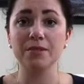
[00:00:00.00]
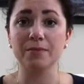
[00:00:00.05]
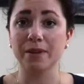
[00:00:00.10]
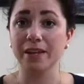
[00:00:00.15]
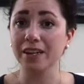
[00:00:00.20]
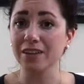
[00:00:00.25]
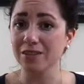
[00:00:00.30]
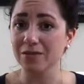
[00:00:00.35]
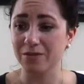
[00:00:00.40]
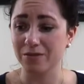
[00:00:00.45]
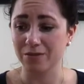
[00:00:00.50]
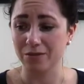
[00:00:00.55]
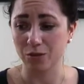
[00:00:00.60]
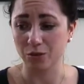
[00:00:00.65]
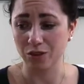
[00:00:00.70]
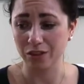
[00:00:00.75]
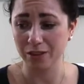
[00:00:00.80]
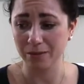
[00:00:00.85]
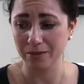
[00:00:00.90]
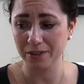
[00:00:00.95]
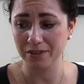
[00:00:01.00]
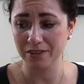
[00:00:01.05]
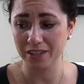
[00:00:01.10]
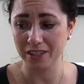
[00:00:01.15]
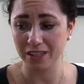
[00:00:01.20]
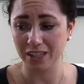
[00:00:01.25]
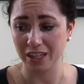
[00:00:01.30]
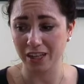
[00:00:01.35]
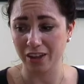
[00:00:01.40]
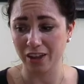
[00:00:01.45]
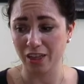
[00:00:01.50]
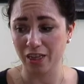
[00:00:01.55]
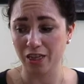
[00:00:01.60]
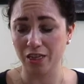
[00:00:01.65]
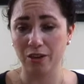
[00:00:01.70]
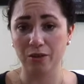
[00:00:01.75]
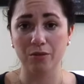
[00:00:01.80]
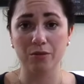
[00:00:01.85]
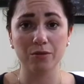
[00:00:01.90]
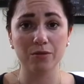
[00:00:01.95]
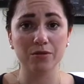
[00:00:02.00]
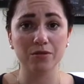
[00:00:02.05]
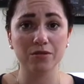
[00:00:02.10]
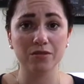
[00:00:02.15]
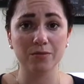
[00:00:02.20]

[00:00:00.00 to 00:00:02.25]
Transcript: depending on the floor I'm using, like those